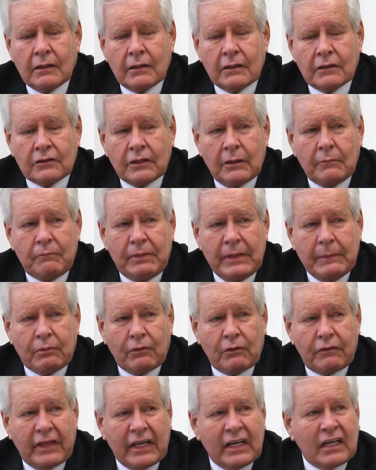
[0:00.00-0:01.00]
Some
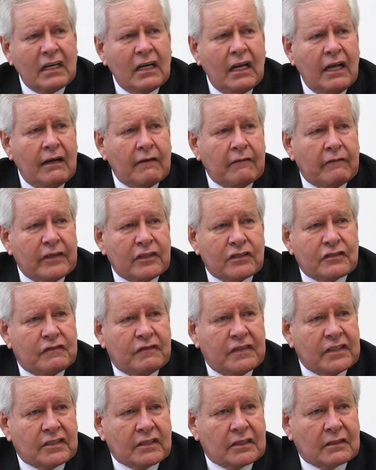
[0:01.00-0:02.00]
people think love is
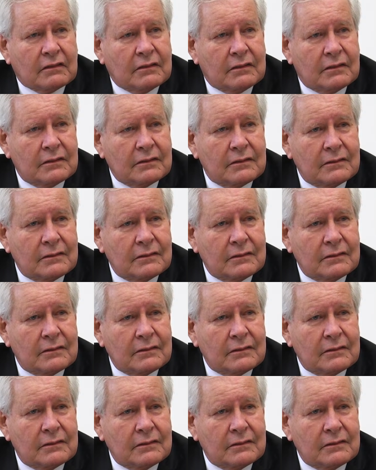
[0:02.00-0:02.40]
physical.